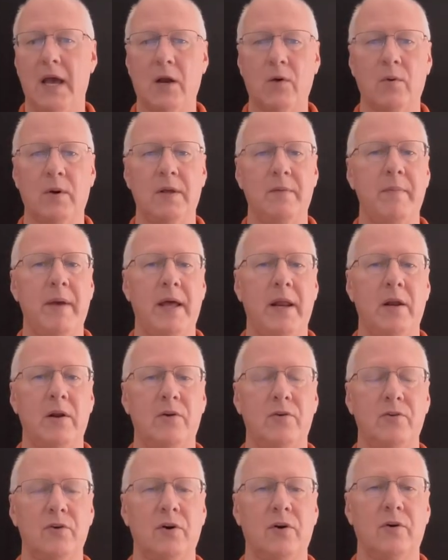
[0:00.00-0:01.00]
equity
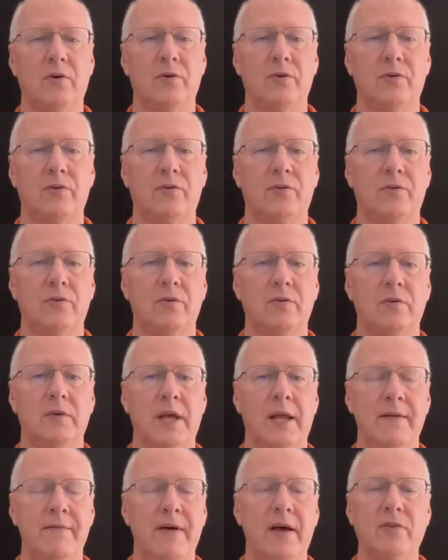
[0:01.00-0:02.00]
manager's
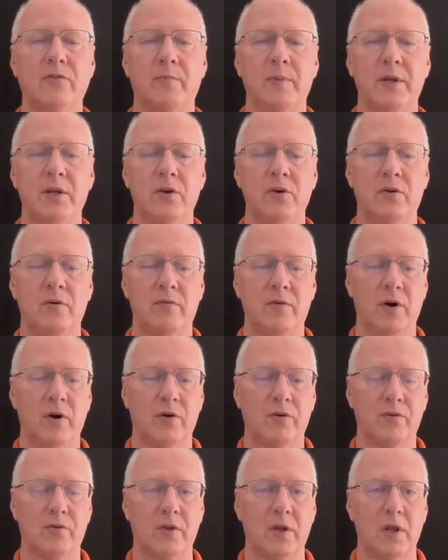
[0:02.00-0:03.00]
investment
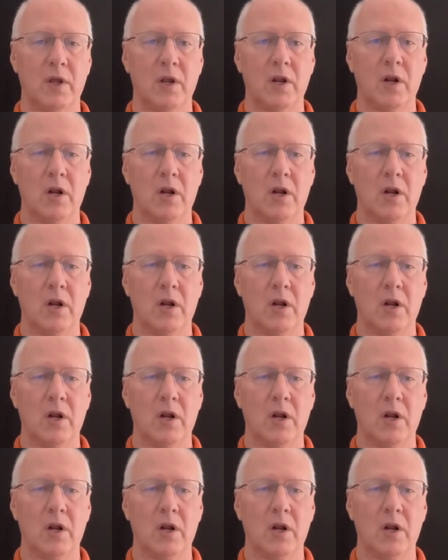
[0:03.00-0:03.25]
universe.